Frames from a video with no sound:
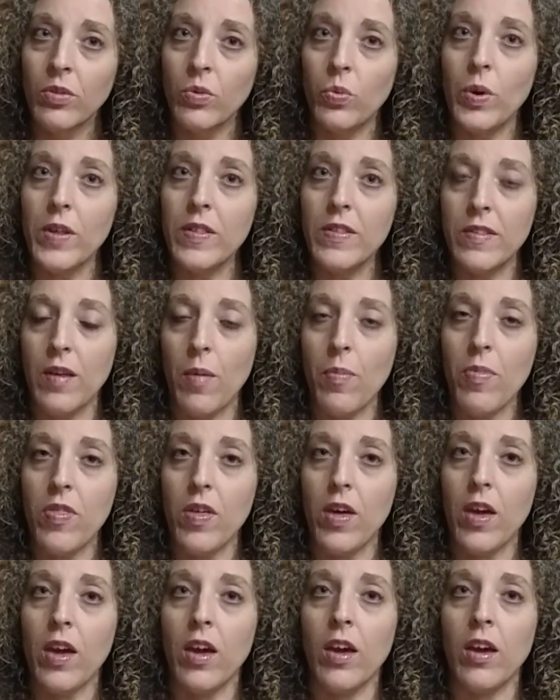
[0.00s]
with
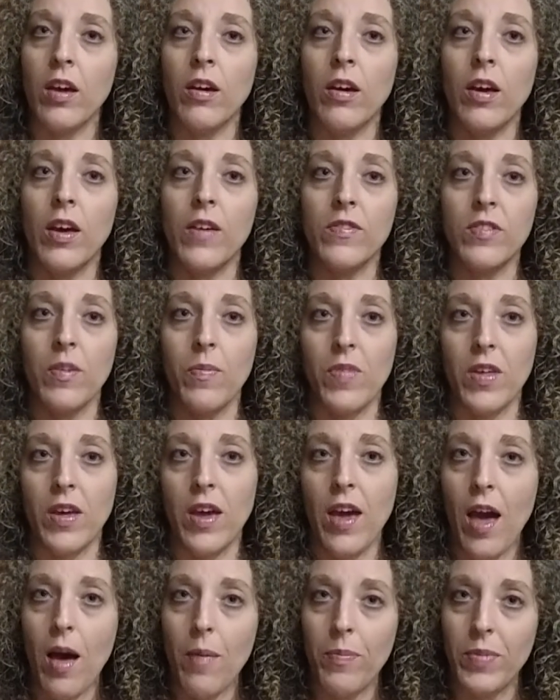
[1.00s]
something if something
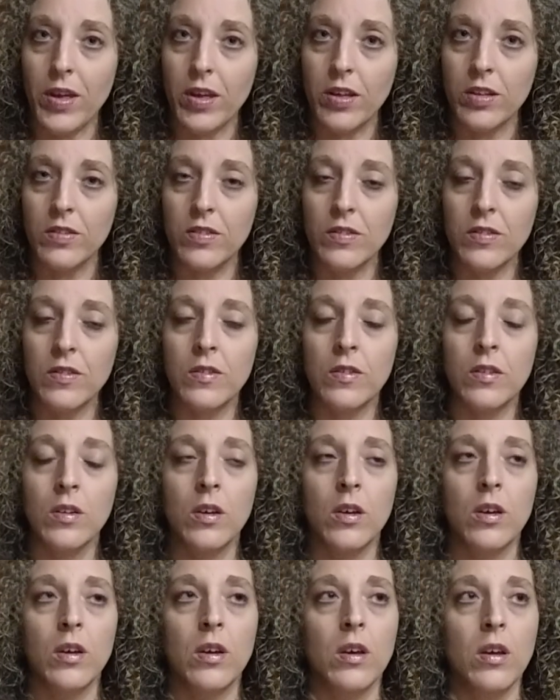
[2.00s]
happens.
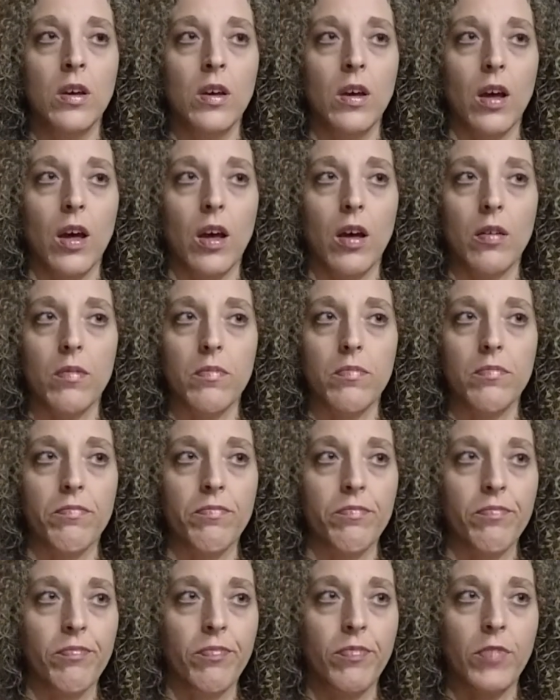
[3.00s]

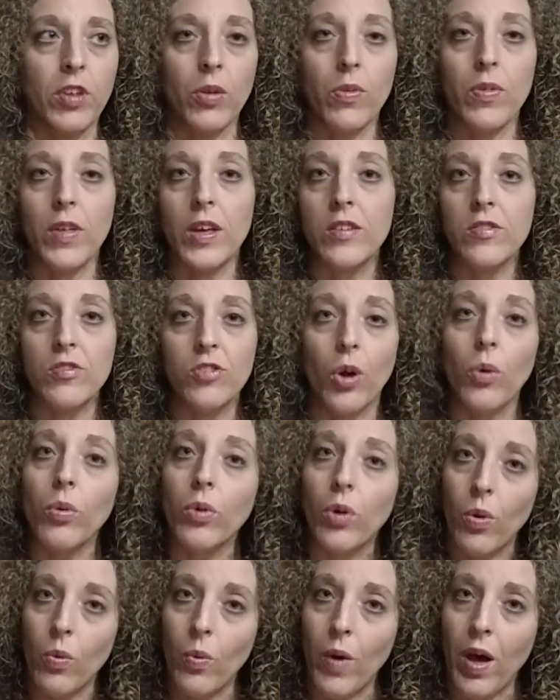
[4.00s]
You know, things
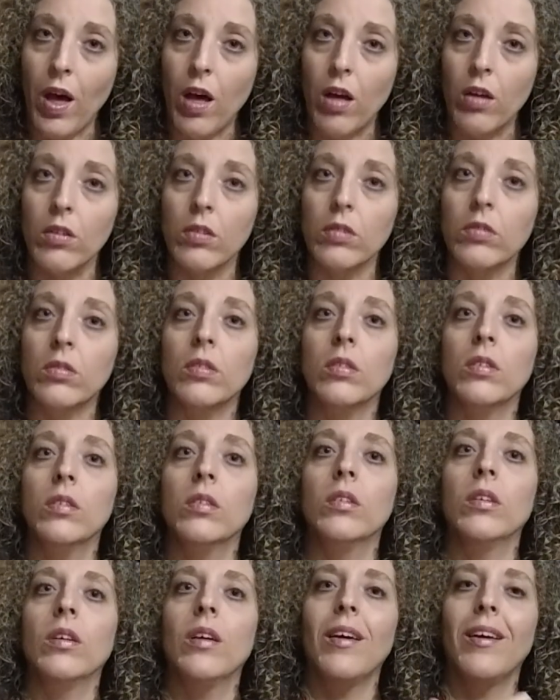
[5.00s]
don't go well.
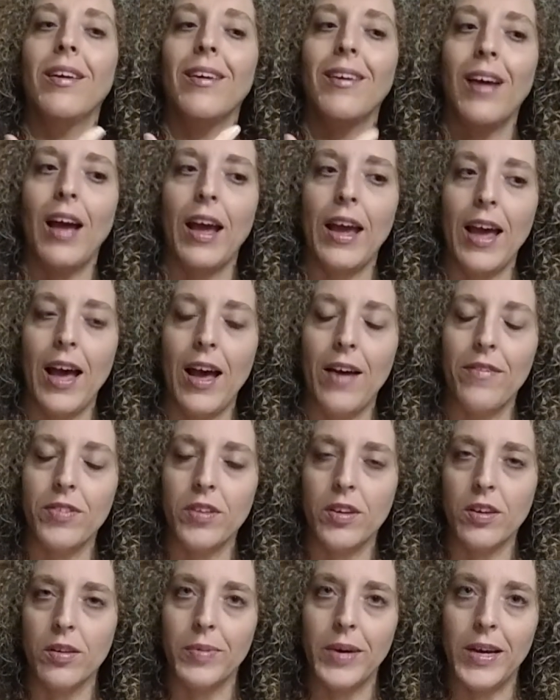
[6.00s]
I have
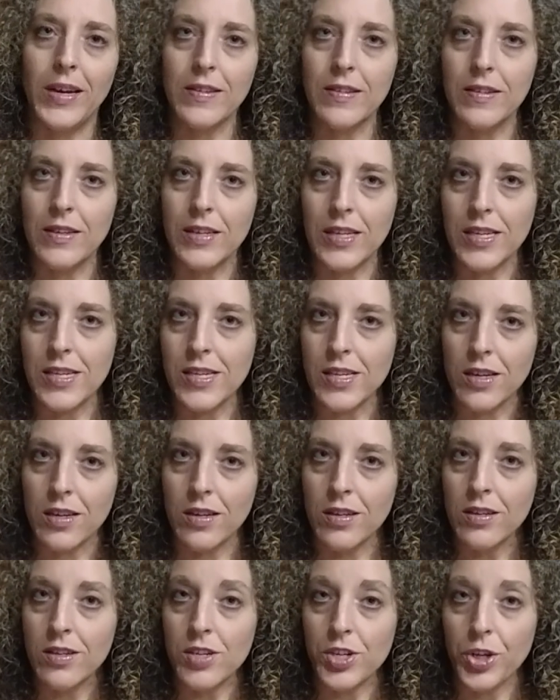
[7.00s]
the capacity
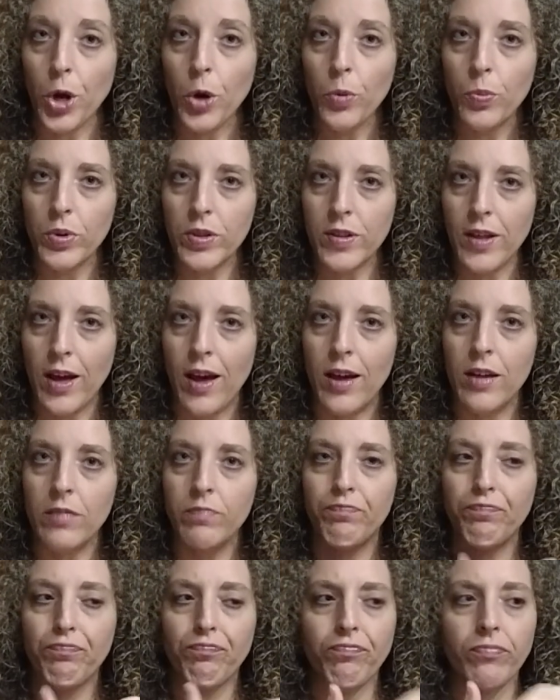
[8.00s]
to cope with
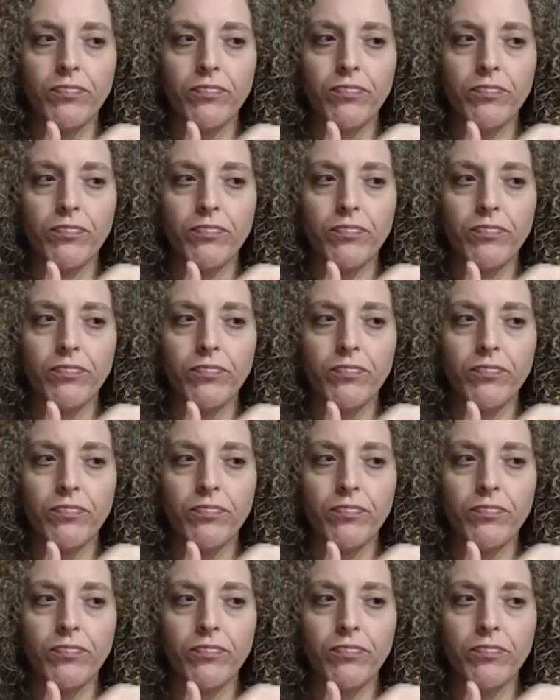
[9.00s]
that.